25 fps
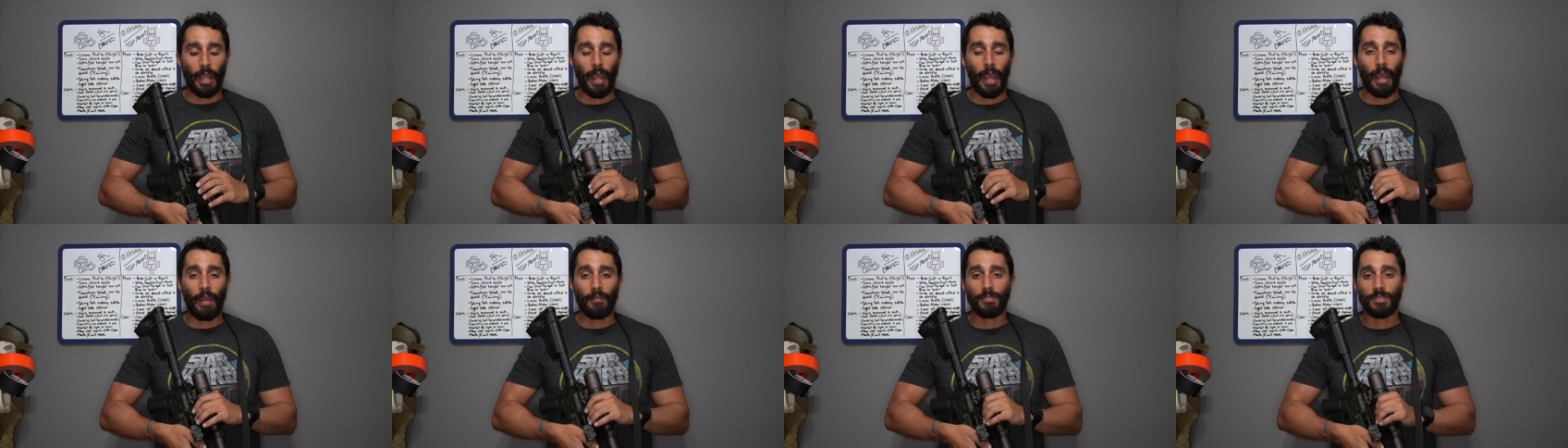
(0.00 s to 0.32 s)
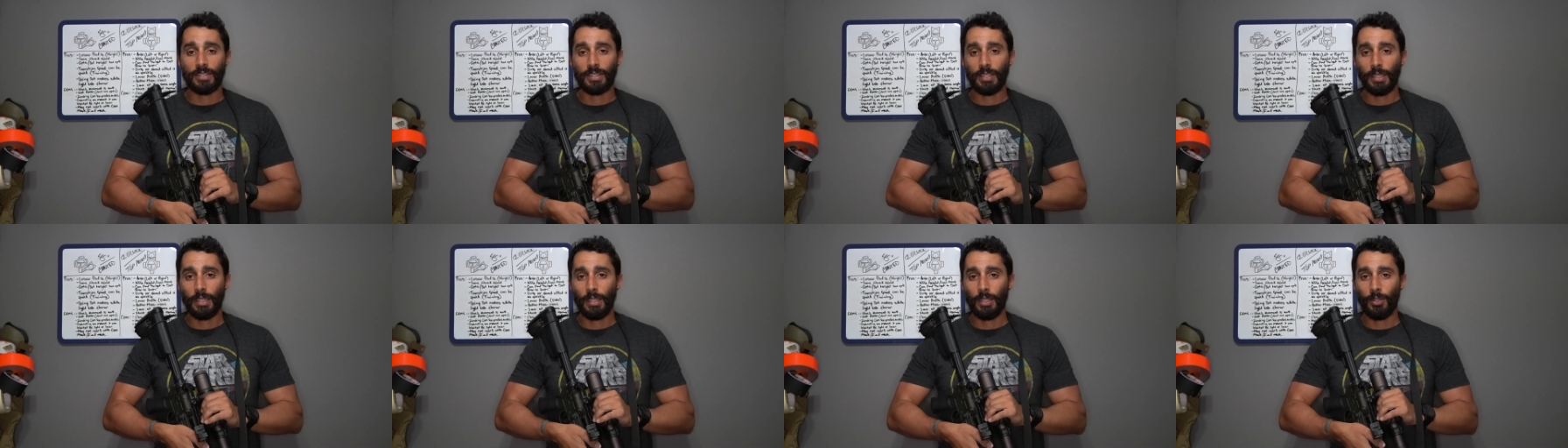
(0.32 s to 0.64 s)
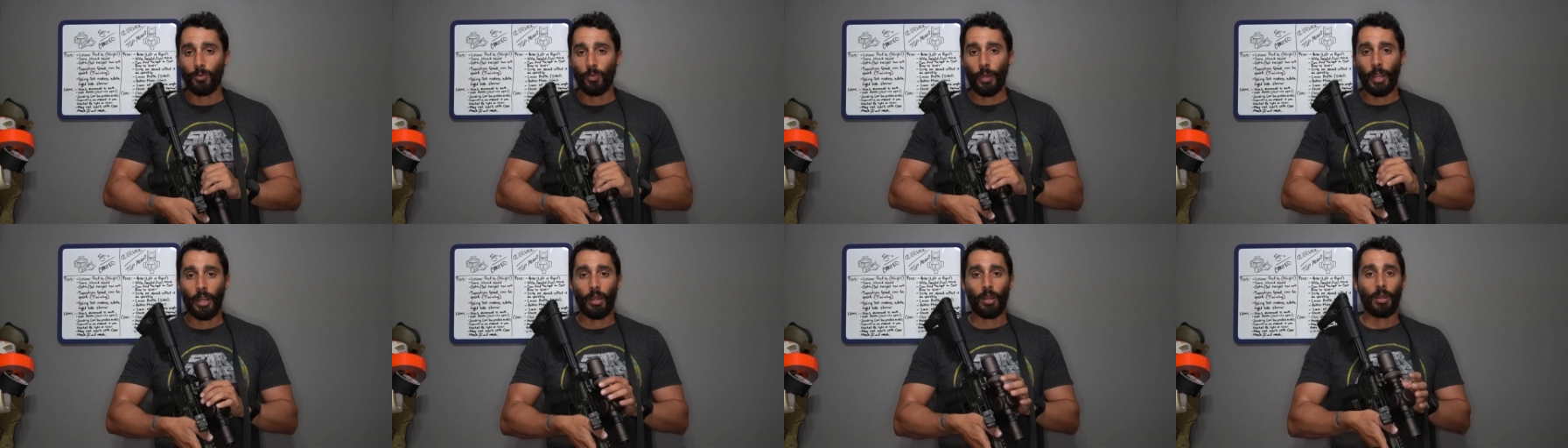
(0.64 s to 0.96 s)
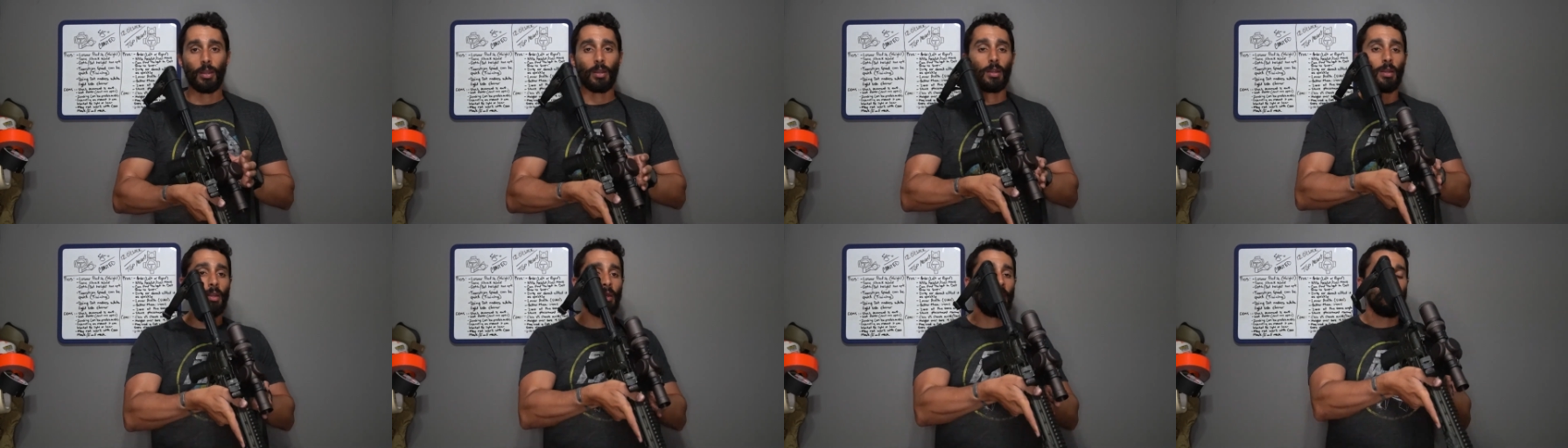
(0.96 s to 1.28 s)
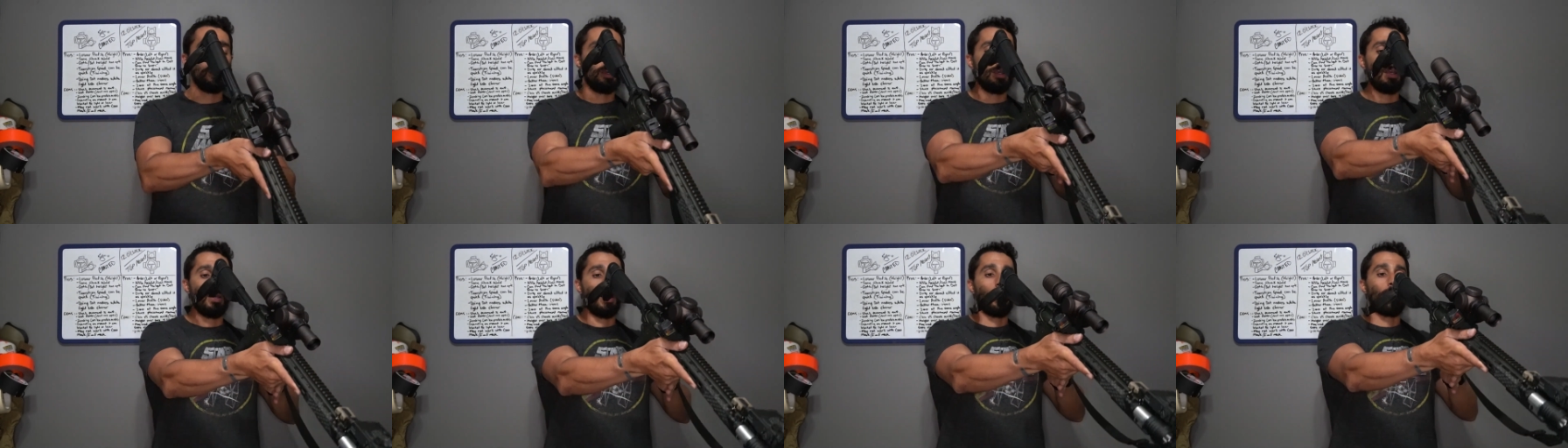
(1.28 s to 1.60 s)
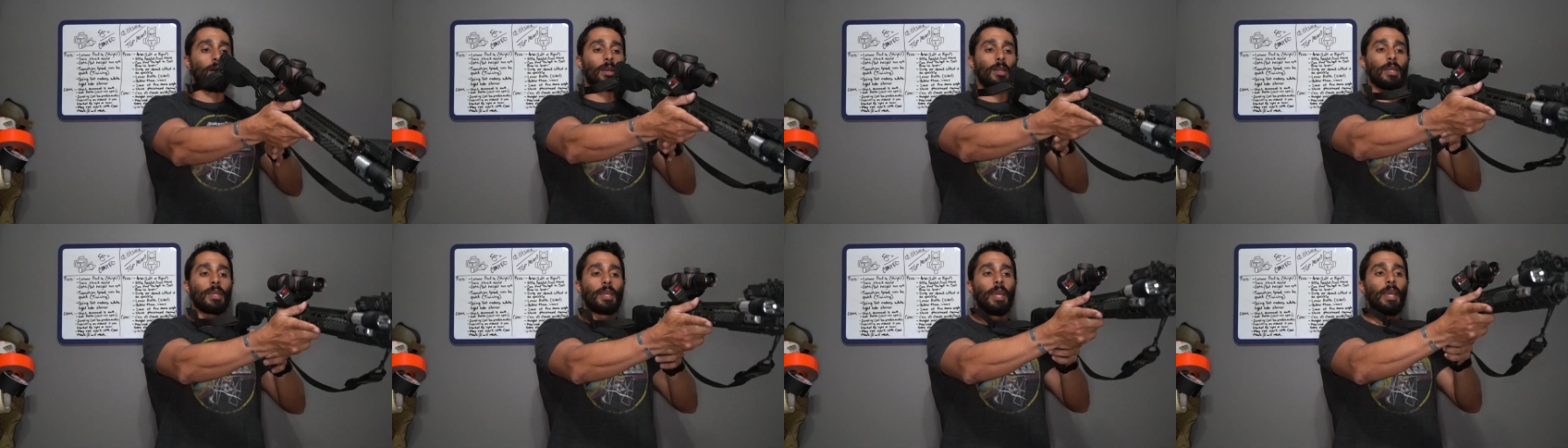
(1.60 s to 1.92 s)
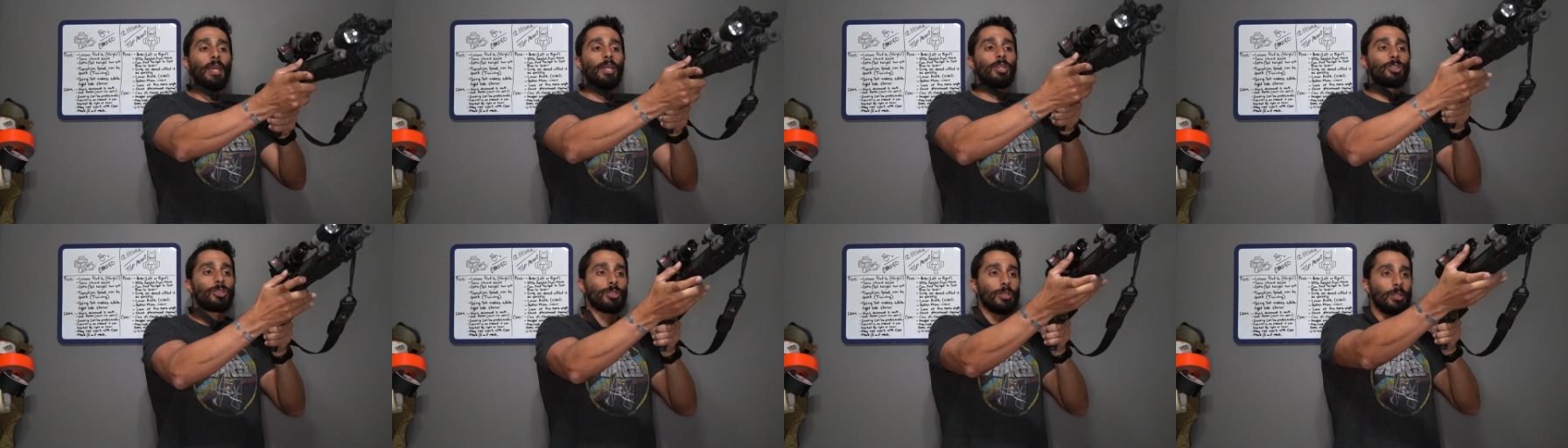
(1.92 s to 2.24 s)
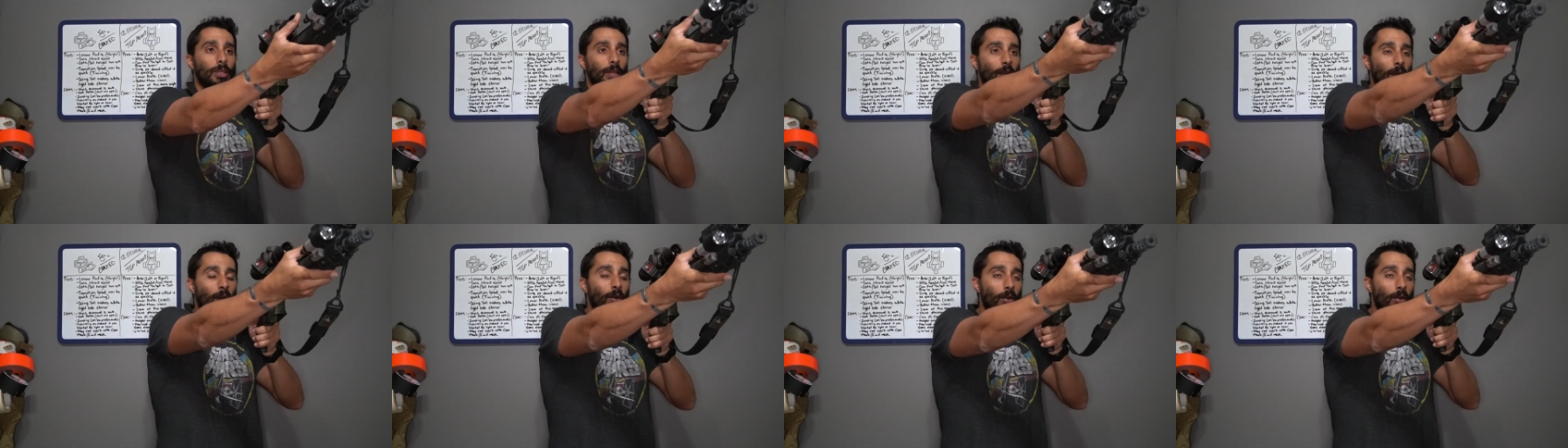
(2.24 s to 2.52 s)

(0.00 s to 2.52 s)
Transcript: have seen where occasionally